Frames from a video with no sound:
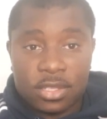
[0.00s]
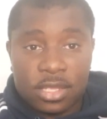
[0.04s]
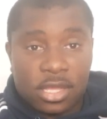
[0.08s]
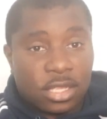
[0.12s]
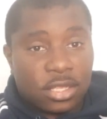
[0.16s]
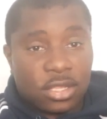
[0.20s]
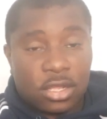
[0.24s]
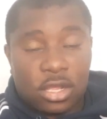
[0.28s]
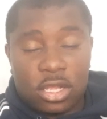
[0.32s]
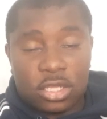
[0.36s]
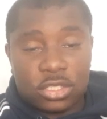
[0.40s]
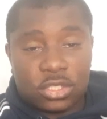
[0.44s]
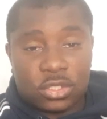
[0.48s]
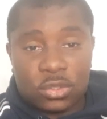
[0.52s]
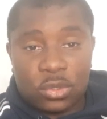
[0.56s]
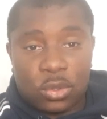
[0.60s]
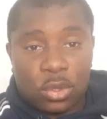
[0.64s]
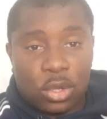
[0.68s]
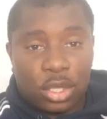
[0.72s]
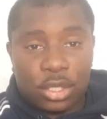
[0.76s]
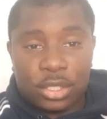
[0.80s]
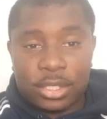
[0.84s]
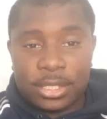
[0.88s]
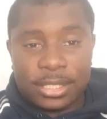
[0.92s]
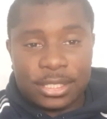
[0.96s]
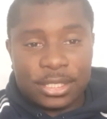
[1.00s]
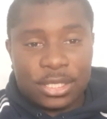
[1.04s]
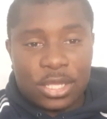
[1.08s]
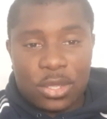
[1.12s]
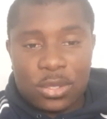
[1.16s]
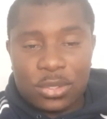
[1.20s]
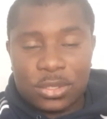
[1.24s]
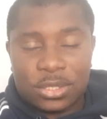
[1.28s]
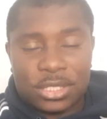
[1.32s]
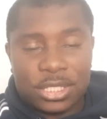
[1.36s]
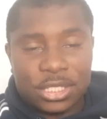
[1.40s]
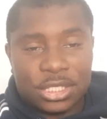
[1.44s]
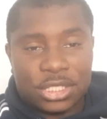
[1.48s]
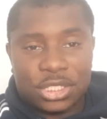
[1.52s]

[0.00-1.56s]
And Arsenal are in no